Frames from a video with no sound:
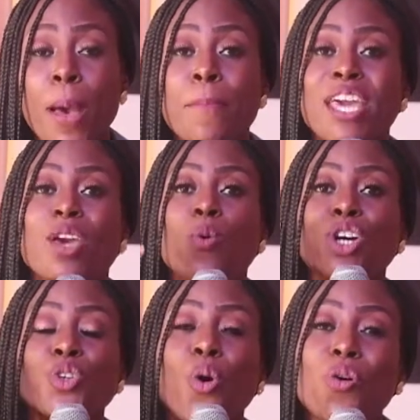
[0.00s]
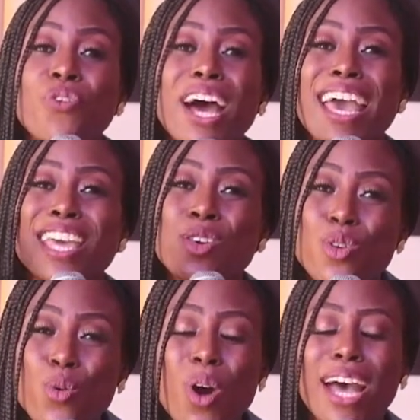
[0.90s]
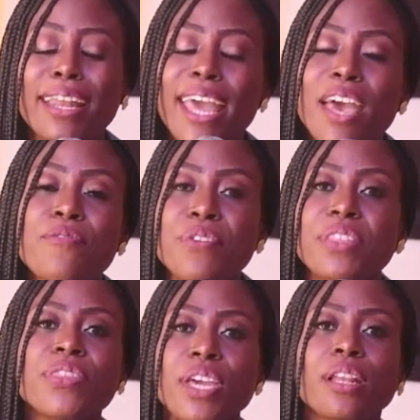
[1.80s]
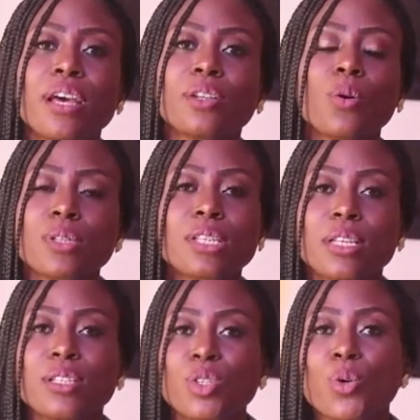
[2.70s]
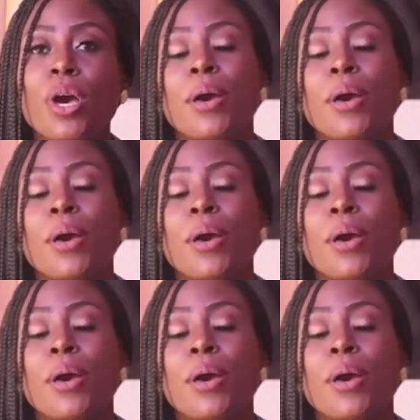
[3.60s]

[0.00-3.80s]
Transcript: May He watch over you and everything that concerns you.